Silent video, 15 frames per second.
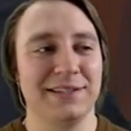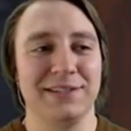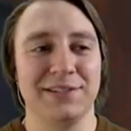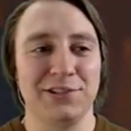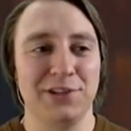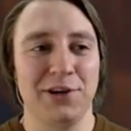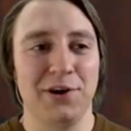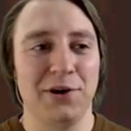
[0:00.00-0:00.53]

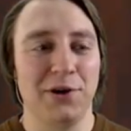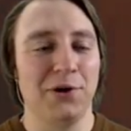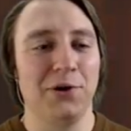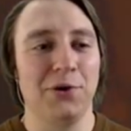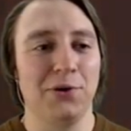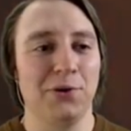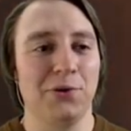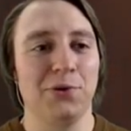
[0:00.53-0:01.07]

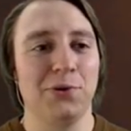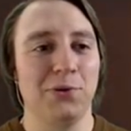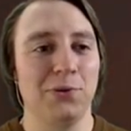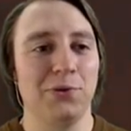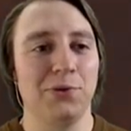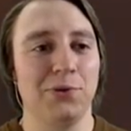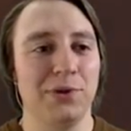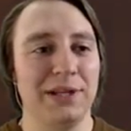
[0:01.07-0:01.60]

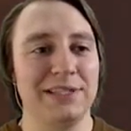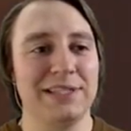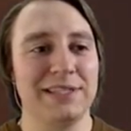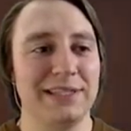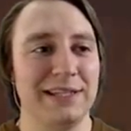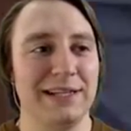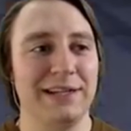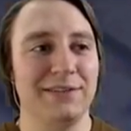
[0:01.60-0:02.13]
So
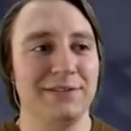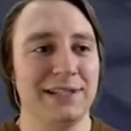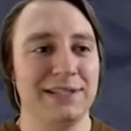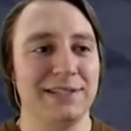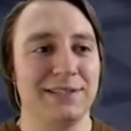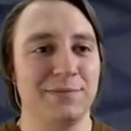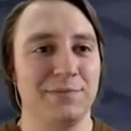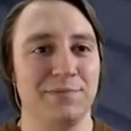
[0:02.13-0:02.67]
that's, you know,
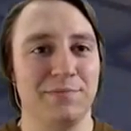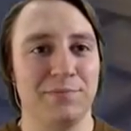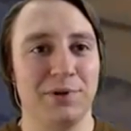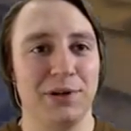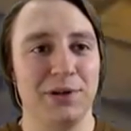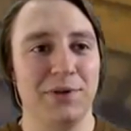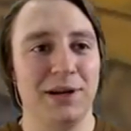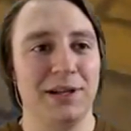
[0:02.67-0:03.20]
that's
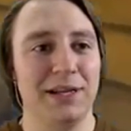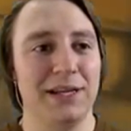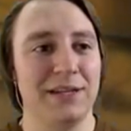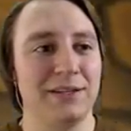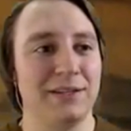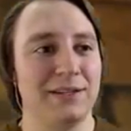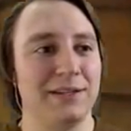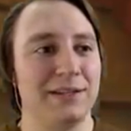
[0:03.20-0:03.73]
pretty well it.